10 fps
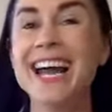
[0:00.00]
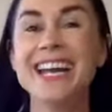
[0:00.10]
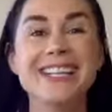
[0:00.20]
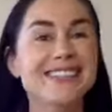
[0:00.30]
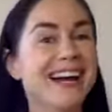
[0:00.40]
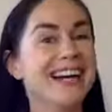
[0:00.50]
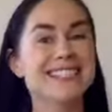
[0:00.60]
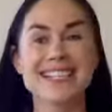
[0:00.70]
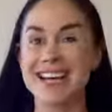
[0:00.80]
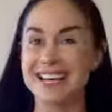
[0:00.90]
and you
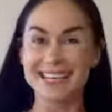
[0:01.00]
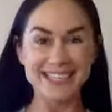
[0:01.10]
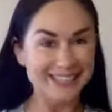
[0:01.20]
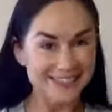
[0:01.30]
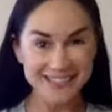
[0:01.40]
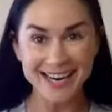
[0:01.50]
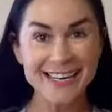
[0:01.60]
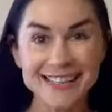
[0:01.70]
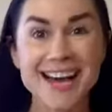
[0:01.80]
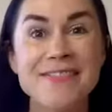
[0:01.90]
guys like you
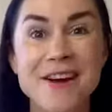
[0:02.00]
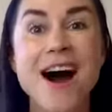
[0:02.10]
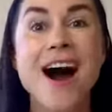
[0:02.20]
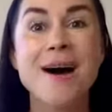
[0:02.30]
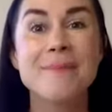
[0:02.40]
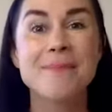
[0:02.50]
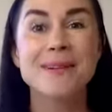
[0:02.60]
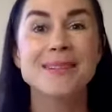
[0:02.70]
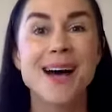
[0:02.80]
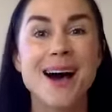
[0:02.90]
gotta love up,
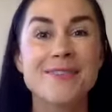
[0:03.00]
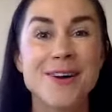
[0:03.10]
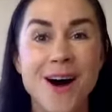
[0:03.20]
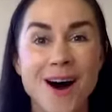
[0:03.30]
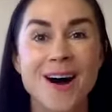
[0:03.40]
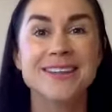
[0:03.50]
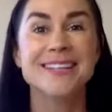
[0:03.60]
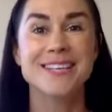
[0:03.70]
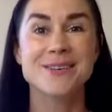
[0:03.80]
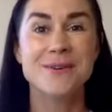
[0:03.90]
love
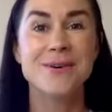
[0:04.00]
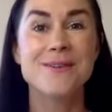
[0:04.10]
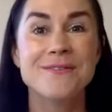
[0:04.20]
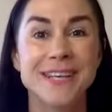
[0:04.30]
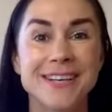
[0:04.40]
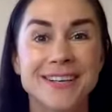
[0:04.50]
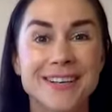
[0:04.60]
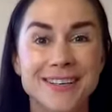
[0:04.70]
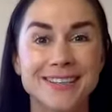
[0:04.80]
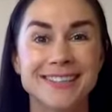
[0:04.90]
on your
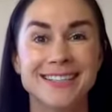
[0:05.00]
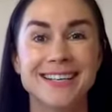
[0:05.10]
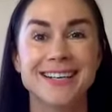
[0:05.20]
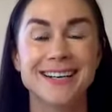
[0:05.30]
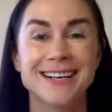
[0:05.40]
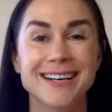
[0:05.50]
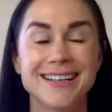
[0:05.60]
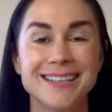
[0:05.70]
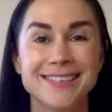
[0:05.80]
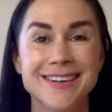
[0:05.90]
vehicle,
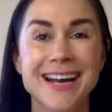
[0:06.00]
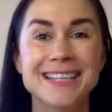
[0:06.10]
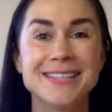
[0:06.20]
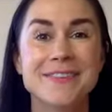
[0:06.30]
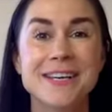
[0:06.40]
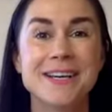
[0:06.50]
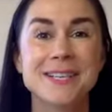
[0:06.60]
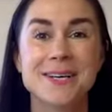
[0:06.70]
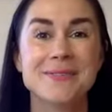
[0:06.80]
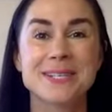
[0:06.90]
right? The
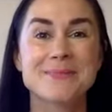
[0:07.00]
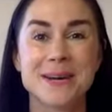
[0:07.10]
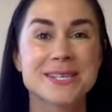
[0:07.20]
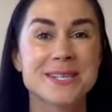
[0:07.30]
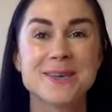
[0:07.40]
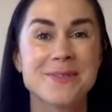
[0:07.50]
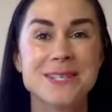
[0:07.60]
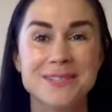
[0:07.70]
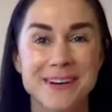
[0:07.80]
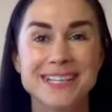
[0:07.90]
vehicle of expression of
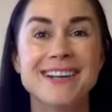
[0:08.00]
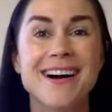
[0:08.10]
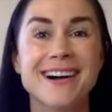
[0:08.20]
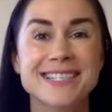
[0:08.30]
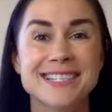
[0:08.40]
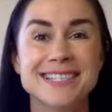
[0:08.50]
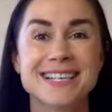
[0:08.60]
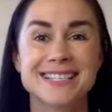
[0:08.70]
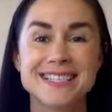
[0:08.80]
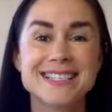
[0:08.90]
your divine
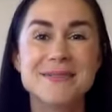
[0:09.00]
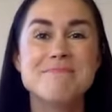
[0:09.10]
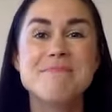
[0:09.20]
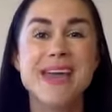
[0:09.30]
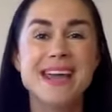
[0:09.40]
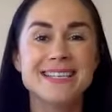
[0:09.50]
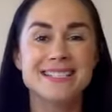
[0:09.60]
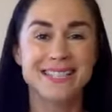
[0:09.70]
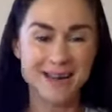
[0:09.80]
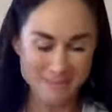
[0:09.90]
consciousness, this
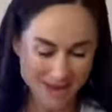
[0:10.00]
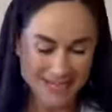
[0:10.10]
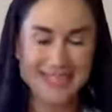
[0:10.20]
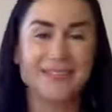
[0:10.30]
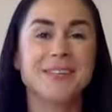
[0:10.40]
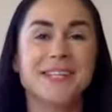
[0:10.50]
amazing, amazing